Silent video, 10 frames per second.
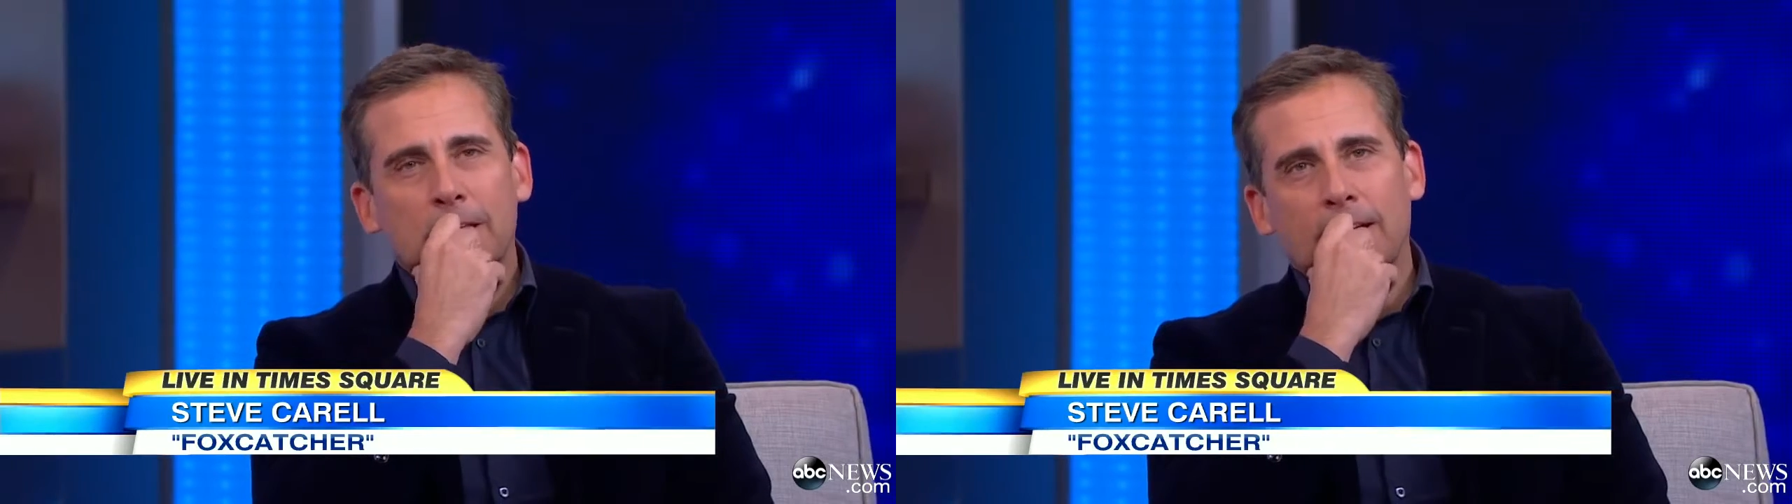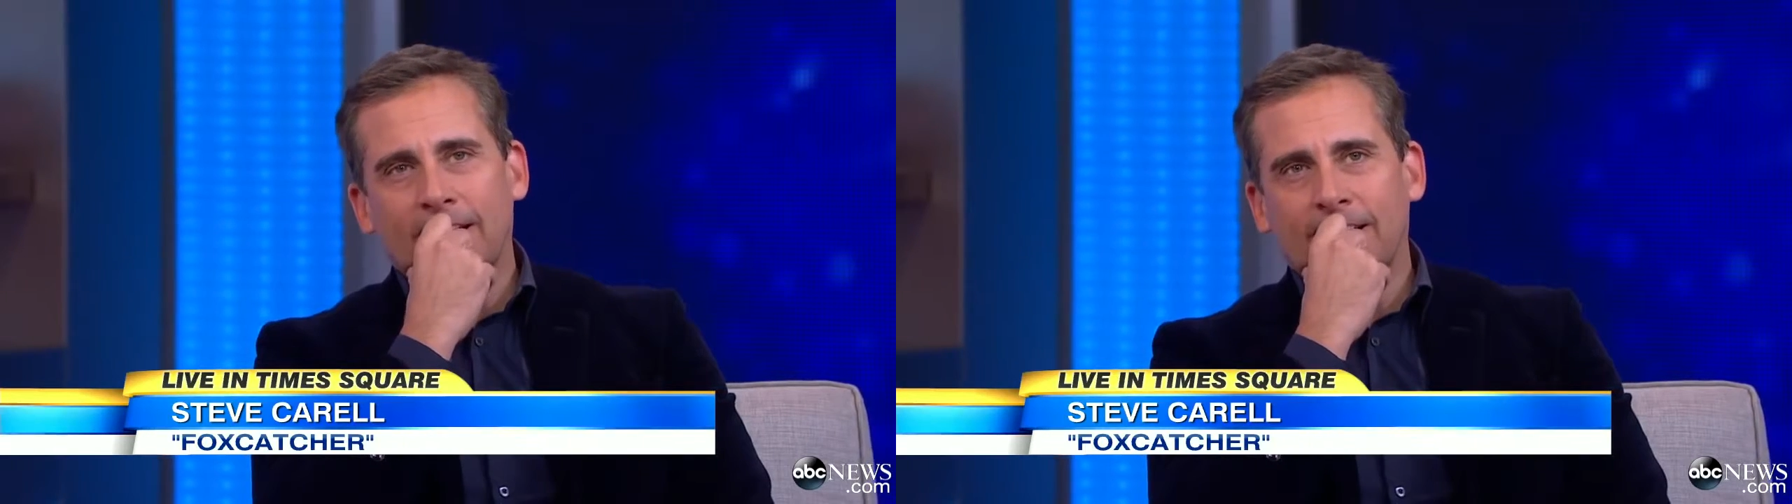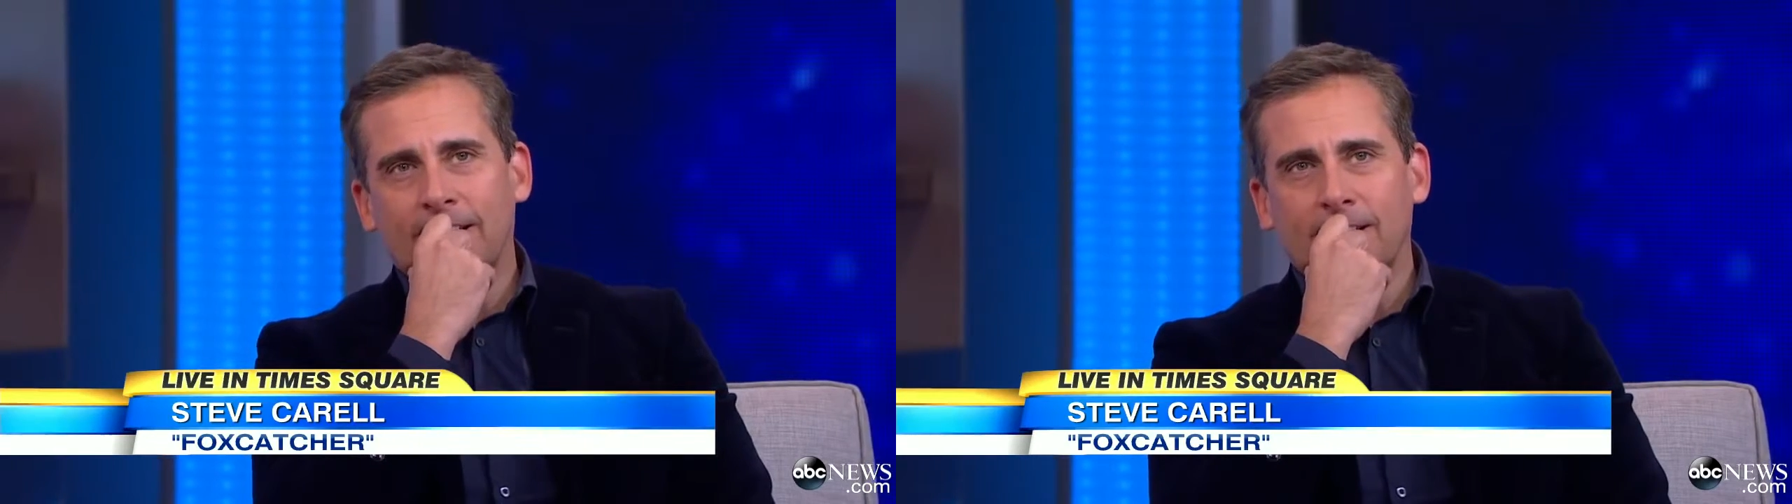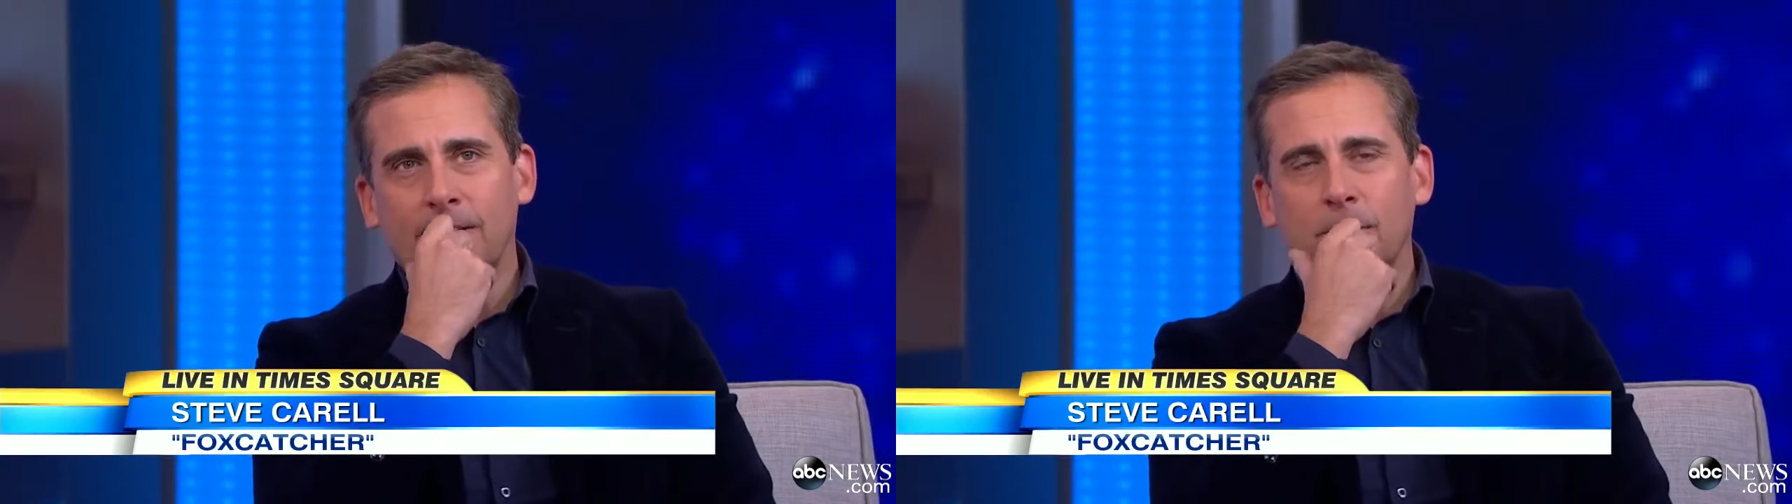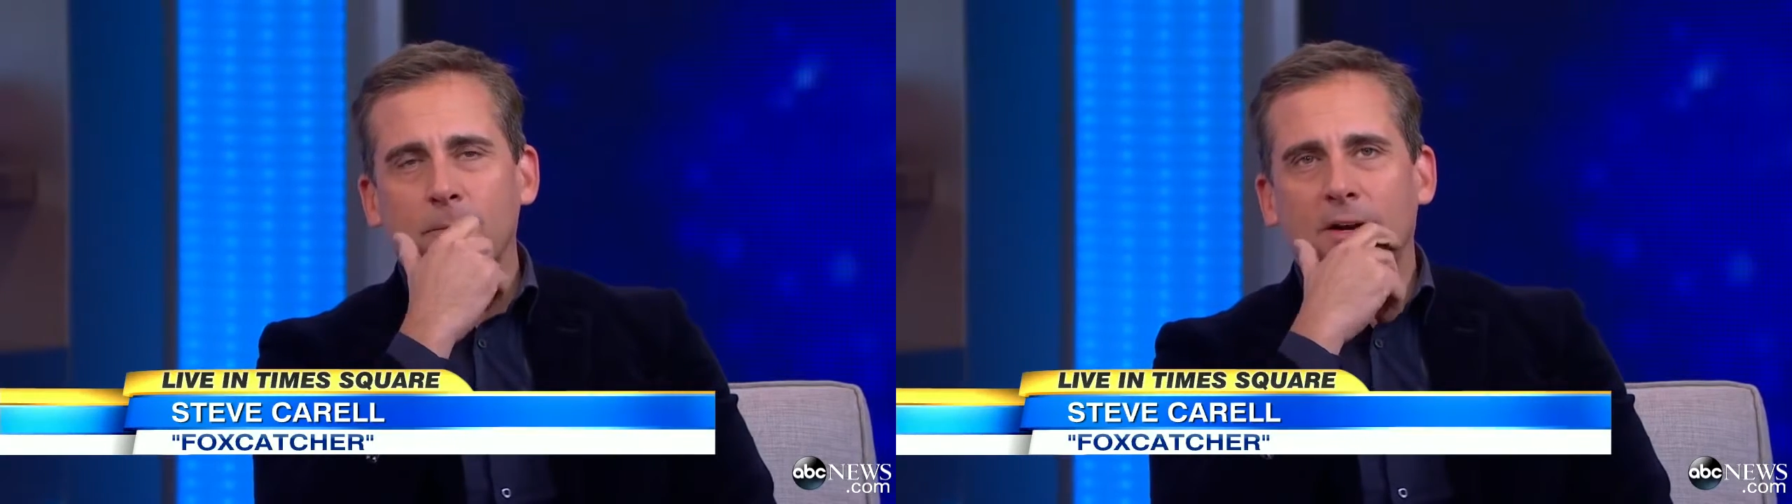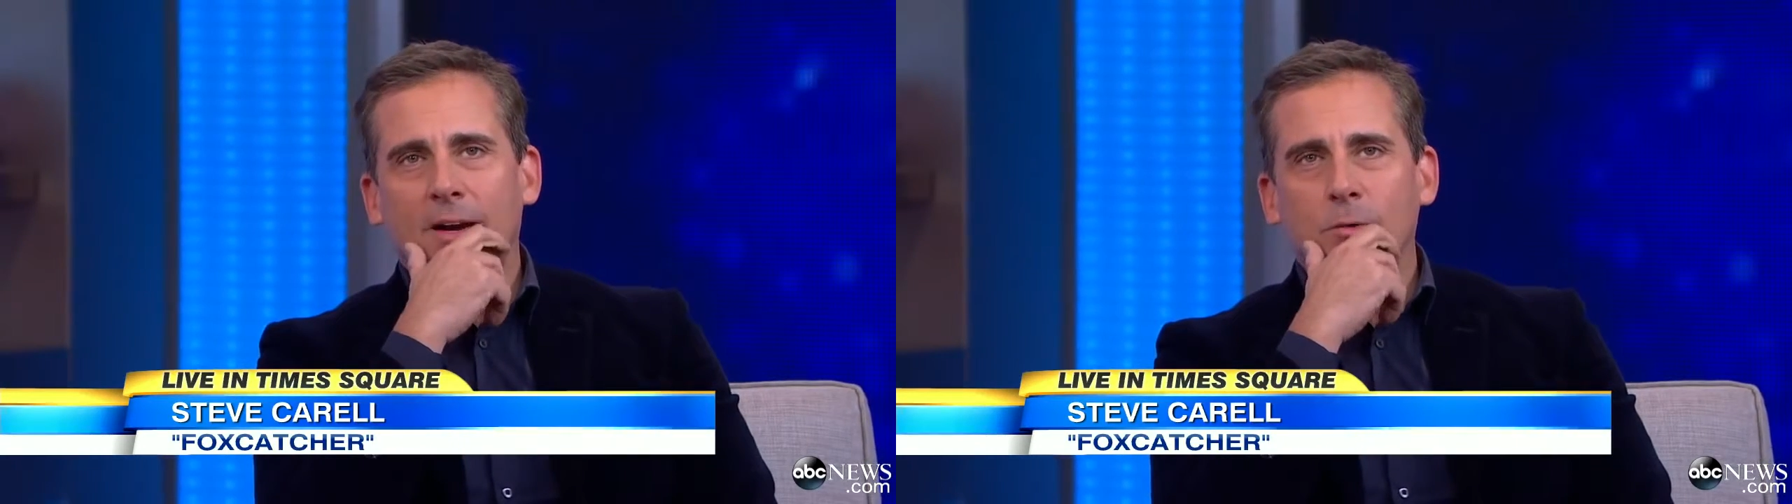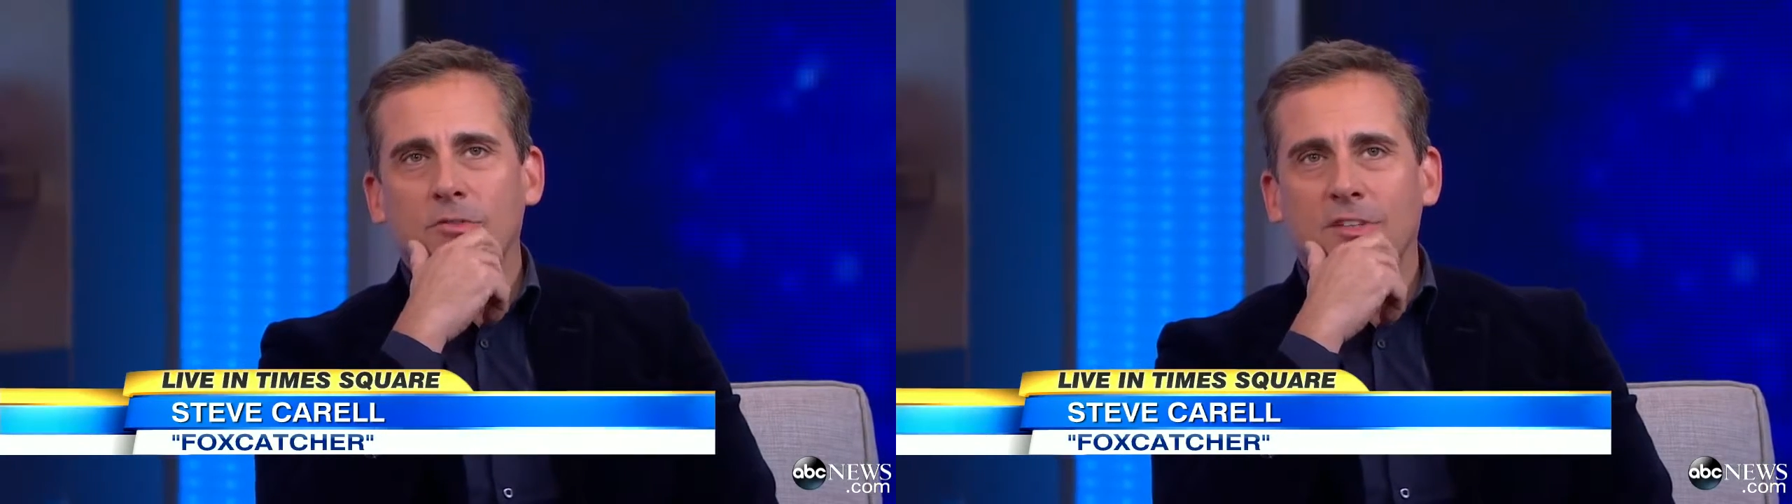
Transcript: Um, I would